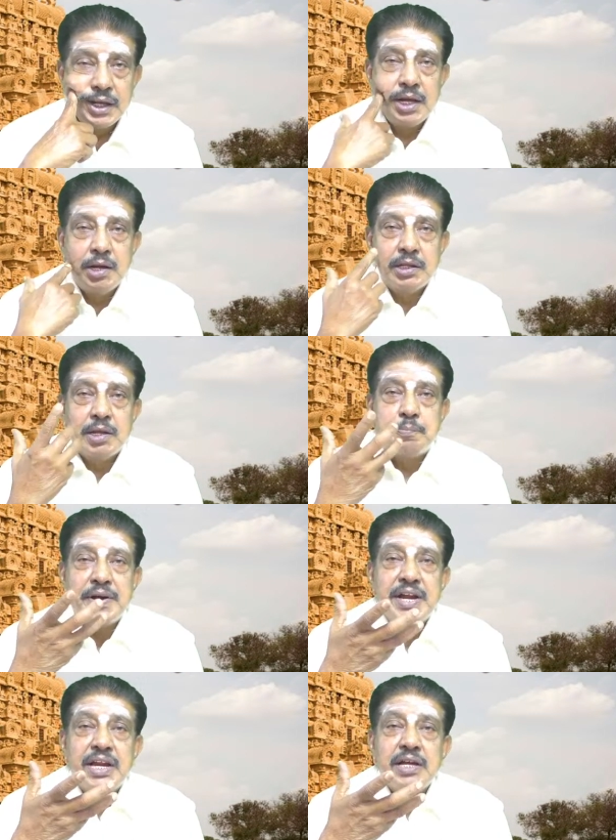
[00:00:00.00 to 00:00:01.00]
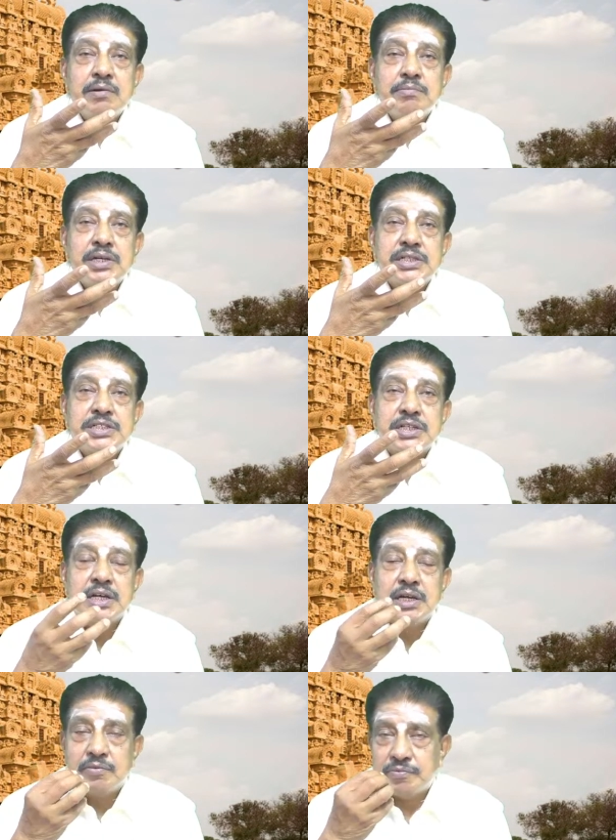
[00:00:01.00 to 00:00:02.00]
The Pindalingam means
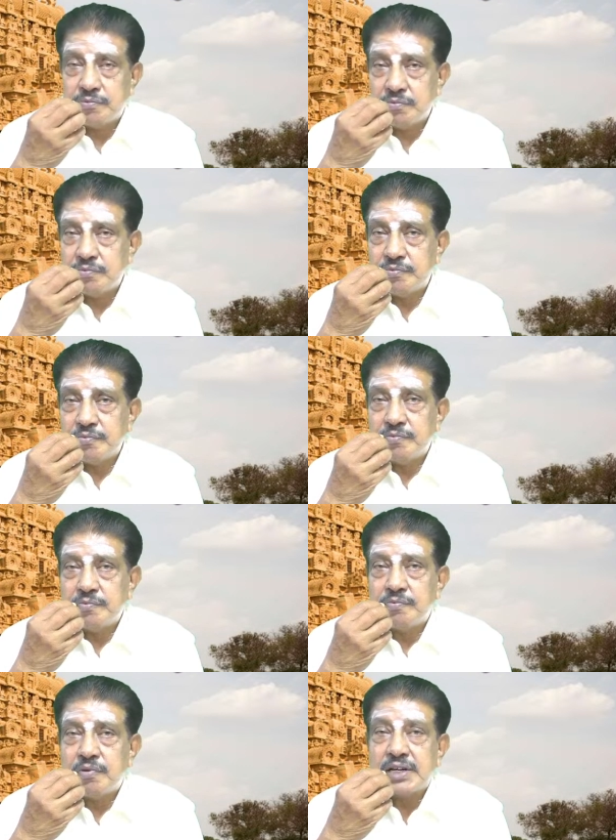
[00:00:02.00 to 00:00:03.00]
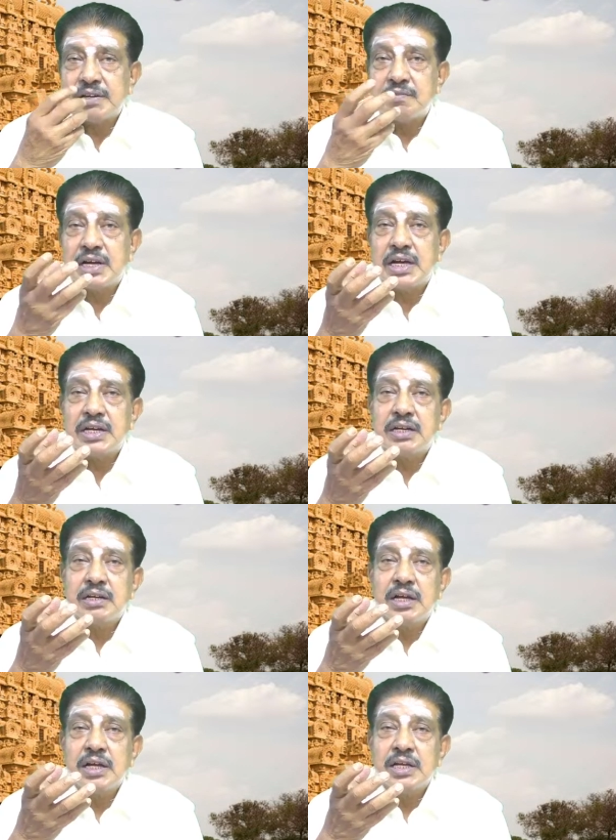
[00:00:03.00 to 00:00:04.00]
whatever
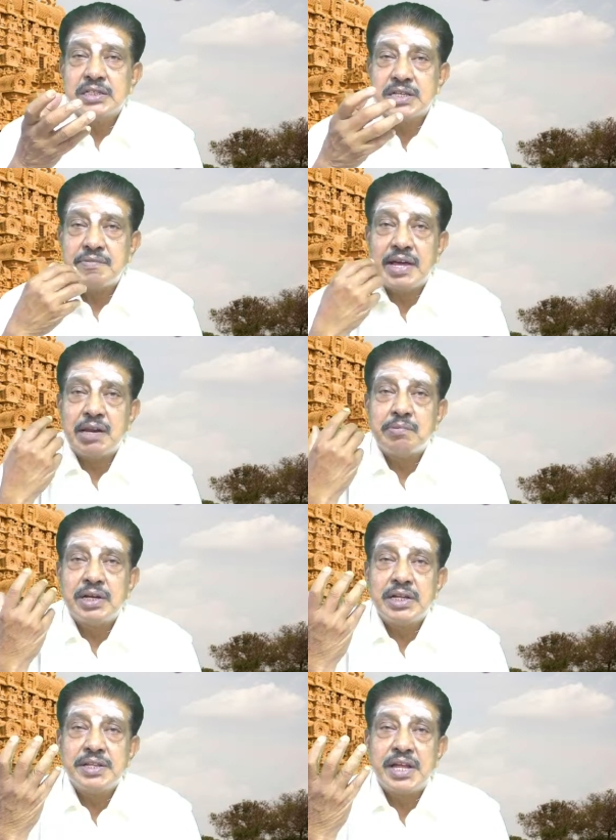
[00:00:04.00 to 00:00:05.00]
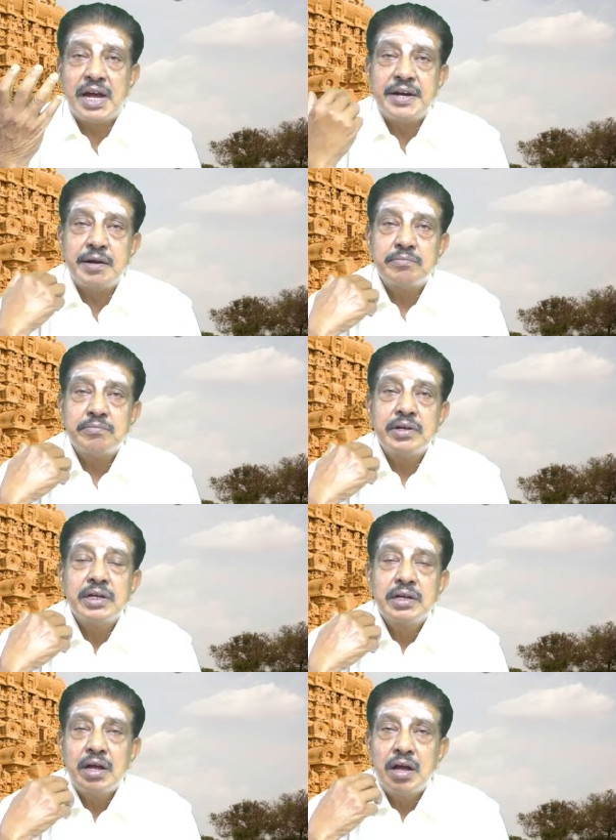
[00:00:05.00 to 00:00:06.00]
is available in the Andam,
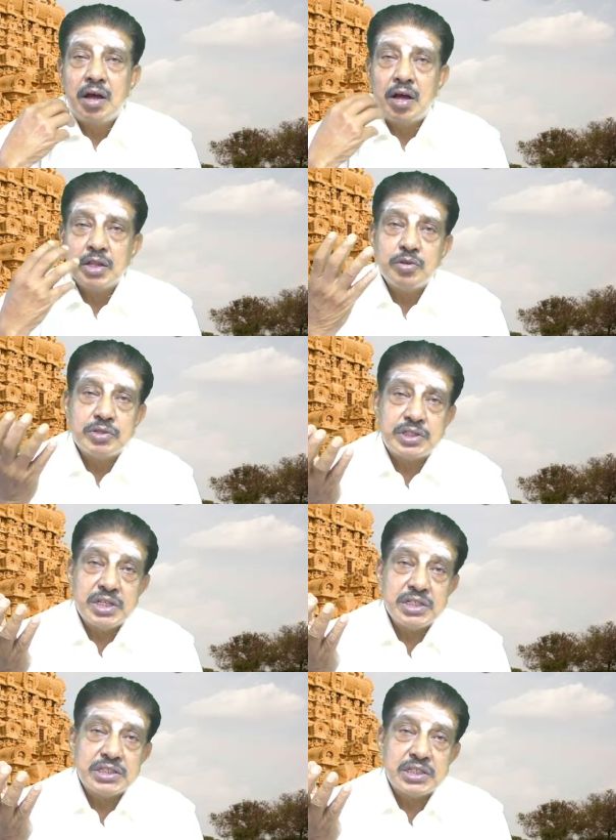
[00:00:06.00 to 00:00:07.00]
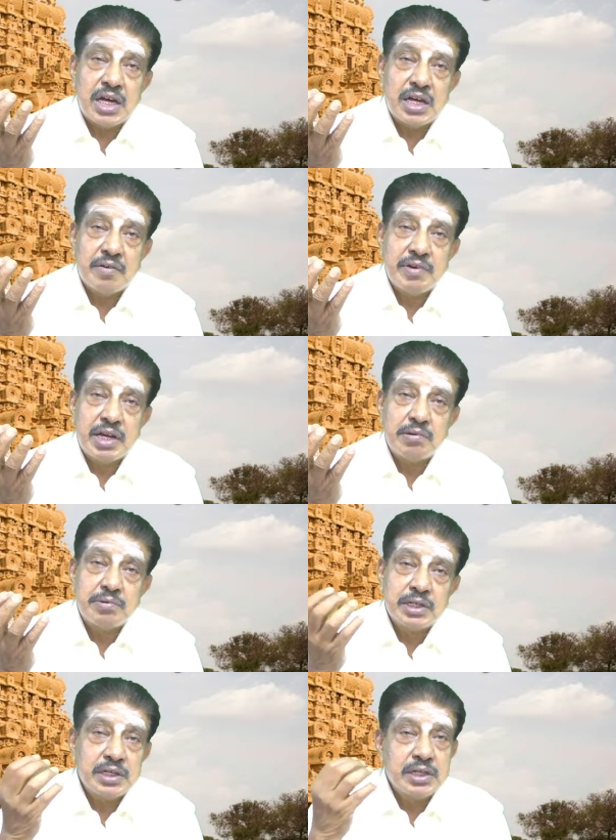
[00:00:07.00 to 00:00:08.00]
all those things are
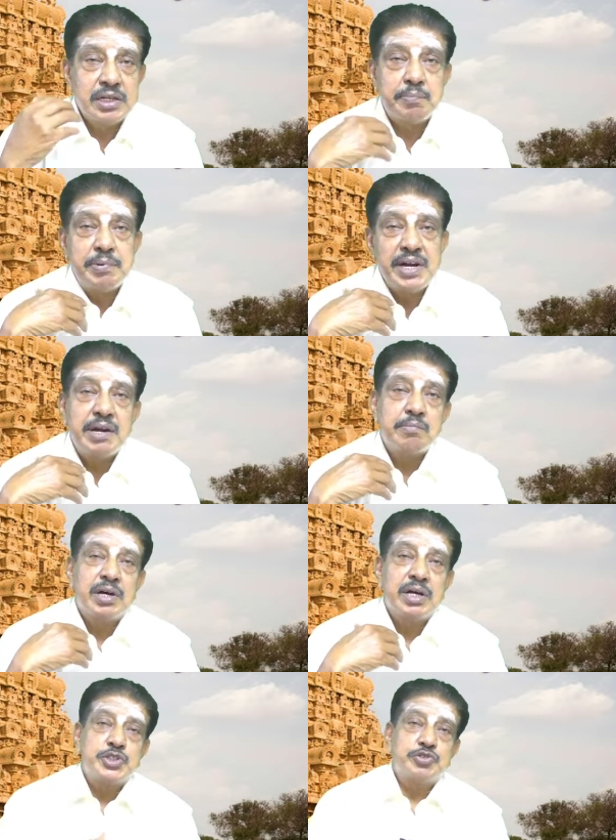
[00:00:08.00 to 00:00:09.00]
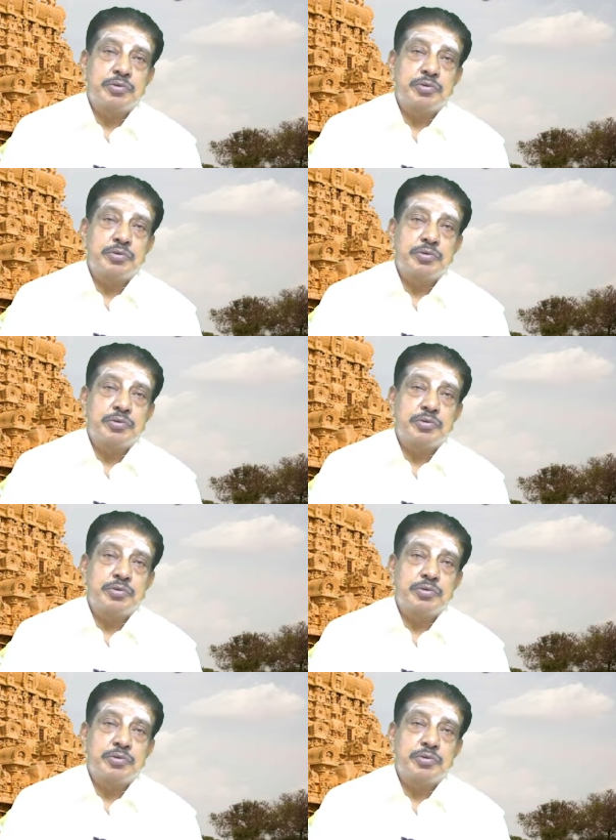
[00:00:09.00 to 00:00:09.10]
available in the Pindam also.